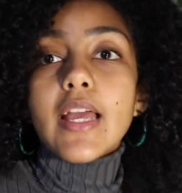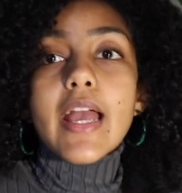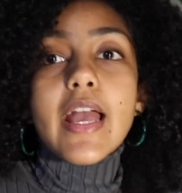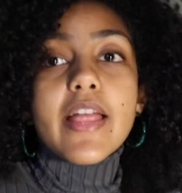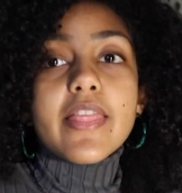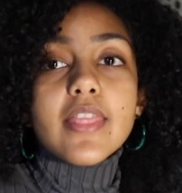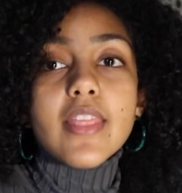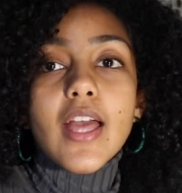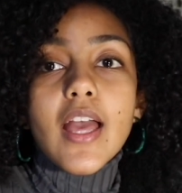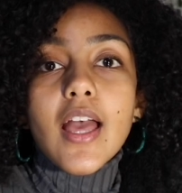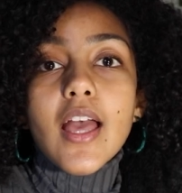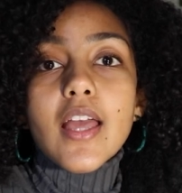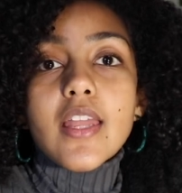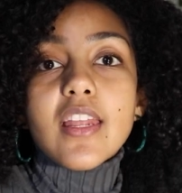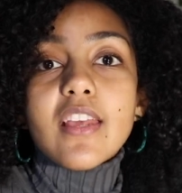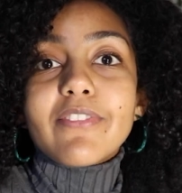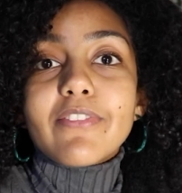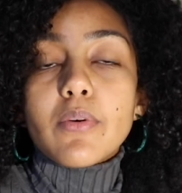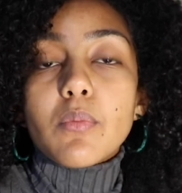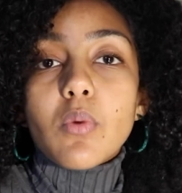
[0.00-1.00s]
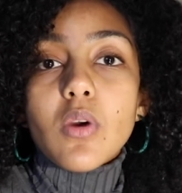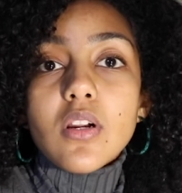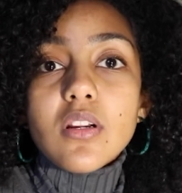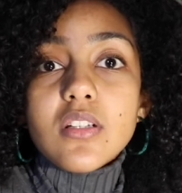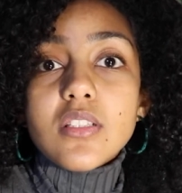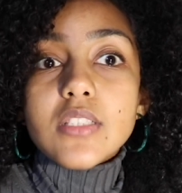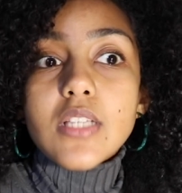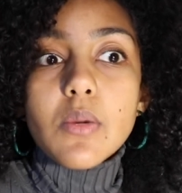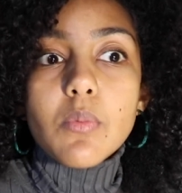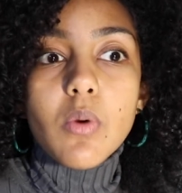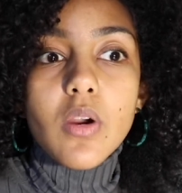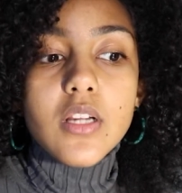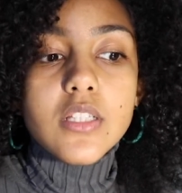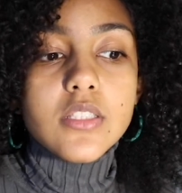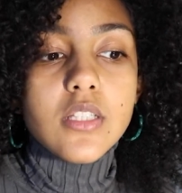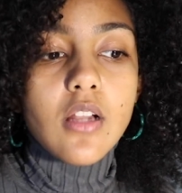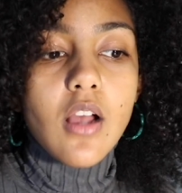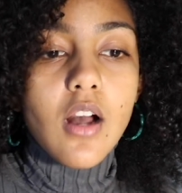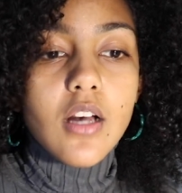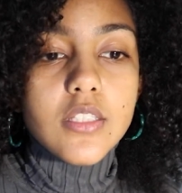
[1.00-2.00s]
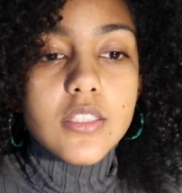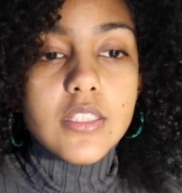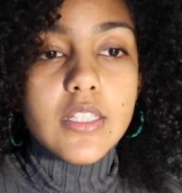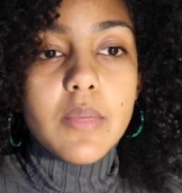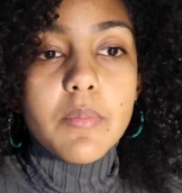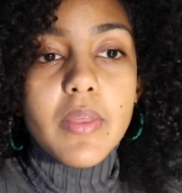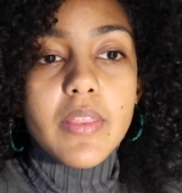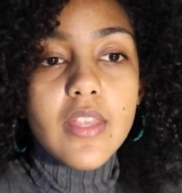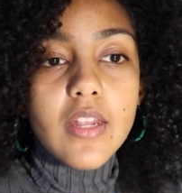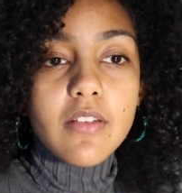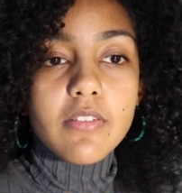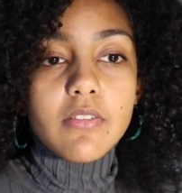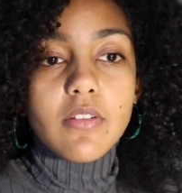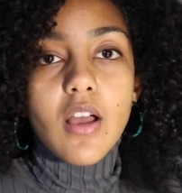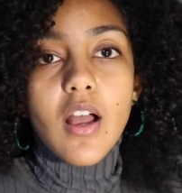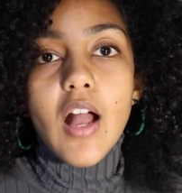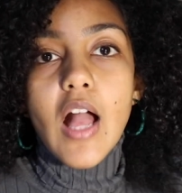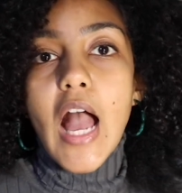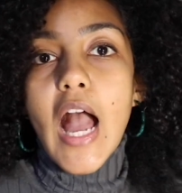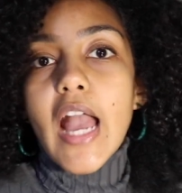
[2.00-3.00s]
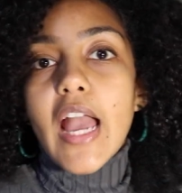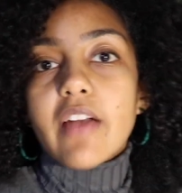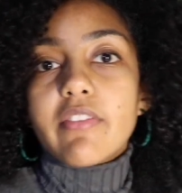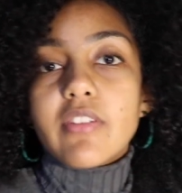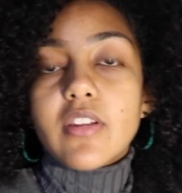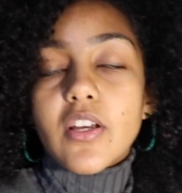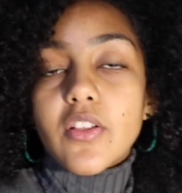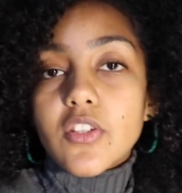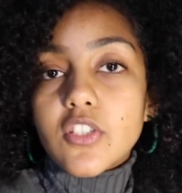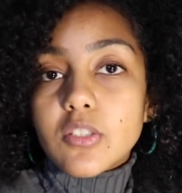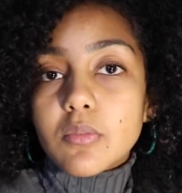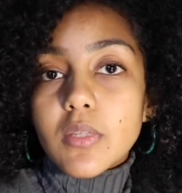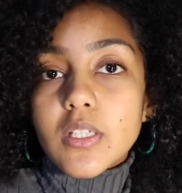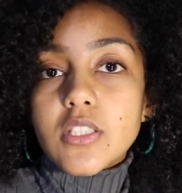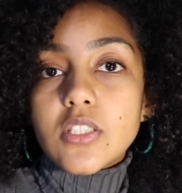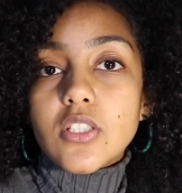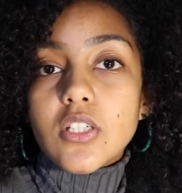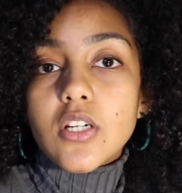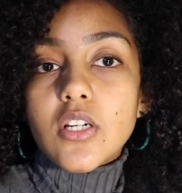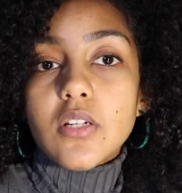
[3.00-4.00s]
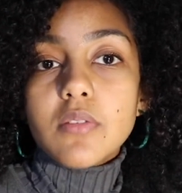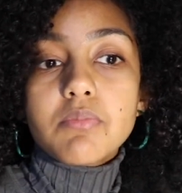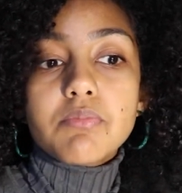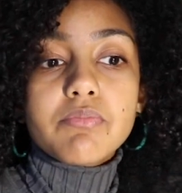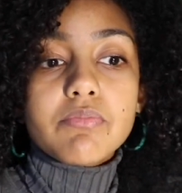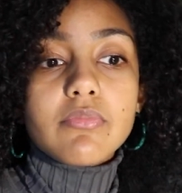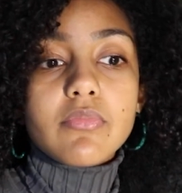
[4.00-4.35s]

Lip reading: And then if it works and awesome. And then if not, I have another semester.